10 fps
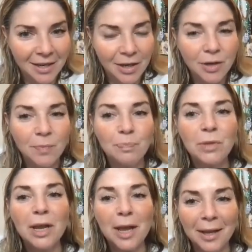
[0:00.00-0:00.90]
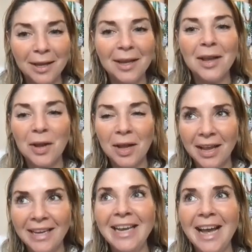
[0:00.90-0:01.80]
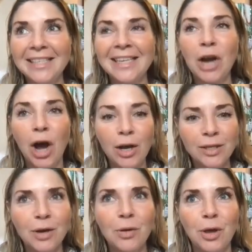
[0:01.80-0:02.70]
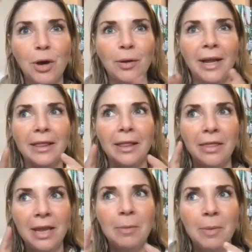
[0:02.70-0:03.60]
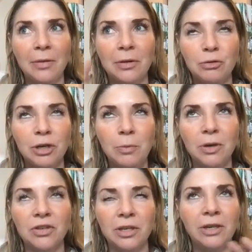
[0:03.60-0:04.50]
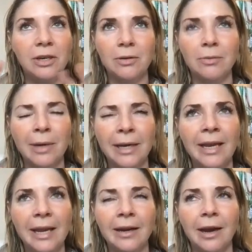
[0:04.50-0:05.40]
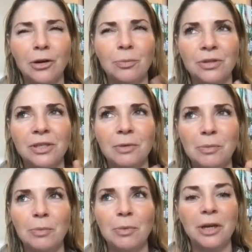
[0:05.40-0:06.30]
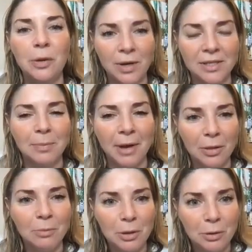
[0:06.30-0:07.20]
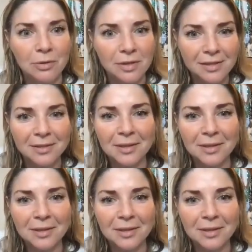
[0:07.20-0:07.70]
Oh, that sounds like me. Yes, and also though, like the theme about the dream, which you know I can't hundred percent remember, it was about the moons.